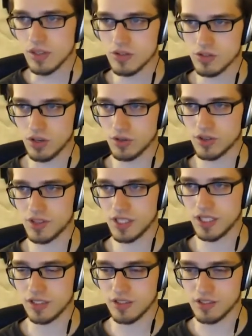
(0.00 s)
So
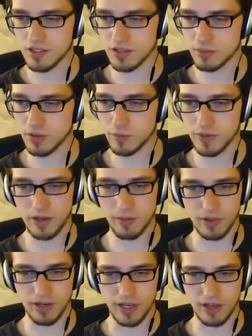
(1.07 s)
Things, I'm gonna open it up
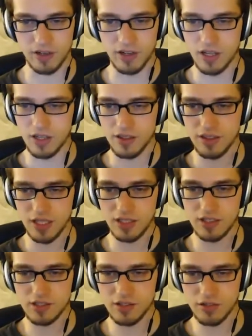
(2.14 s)
right now.
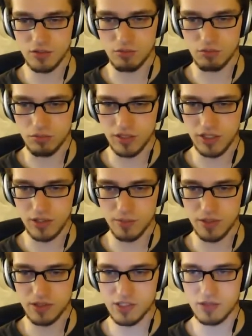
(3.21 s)
Things really
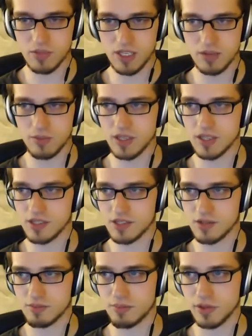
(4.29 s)
appeals to me because
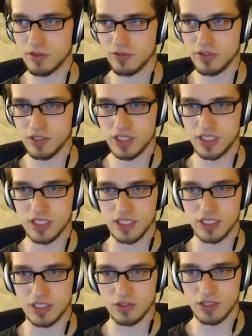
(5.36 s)
it's built for
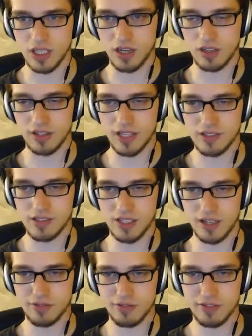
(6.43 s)
GTD, so it's got all that
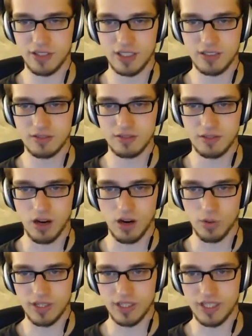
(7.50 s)
stuff
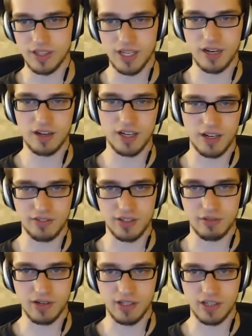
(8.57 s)
already in there, kind of
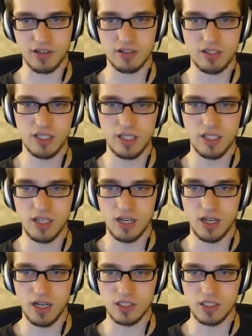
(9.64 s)
like ready to go.